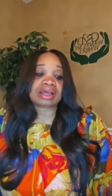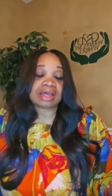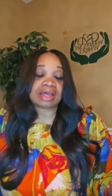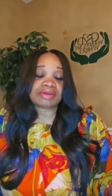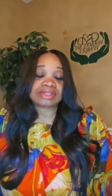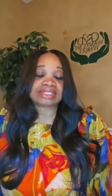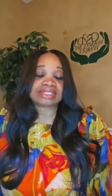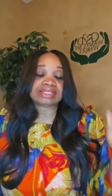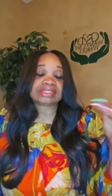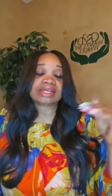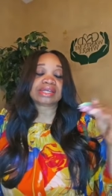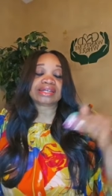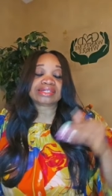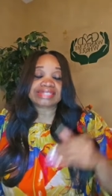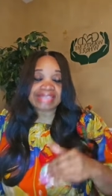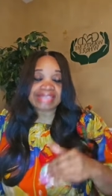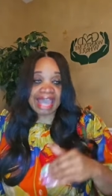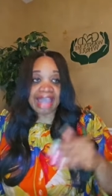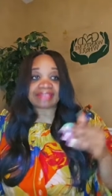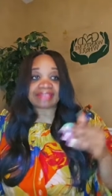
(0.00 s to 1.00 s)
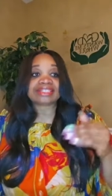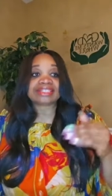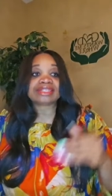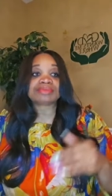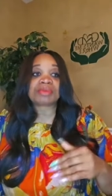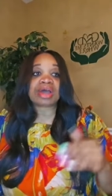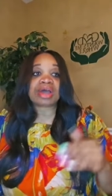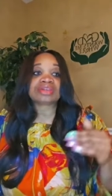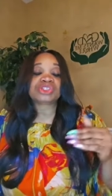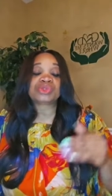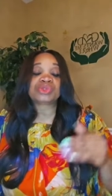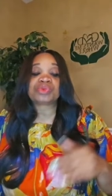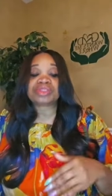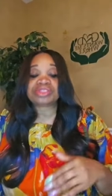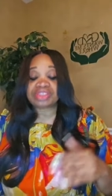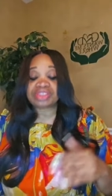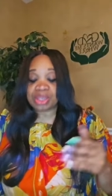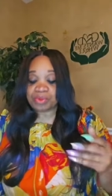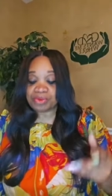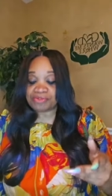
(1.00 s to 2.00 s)
uh attack this monster
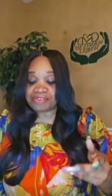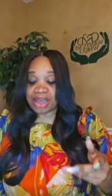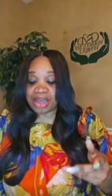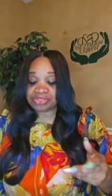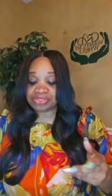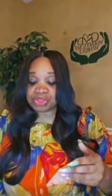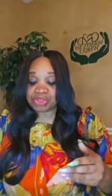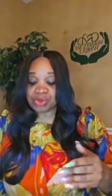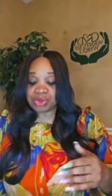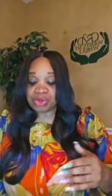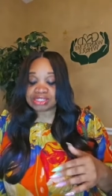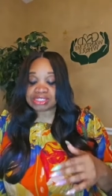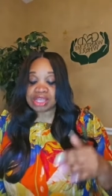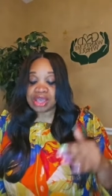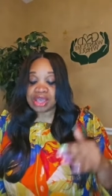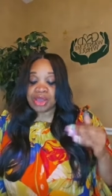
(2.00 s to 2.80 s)
within with our thoughts.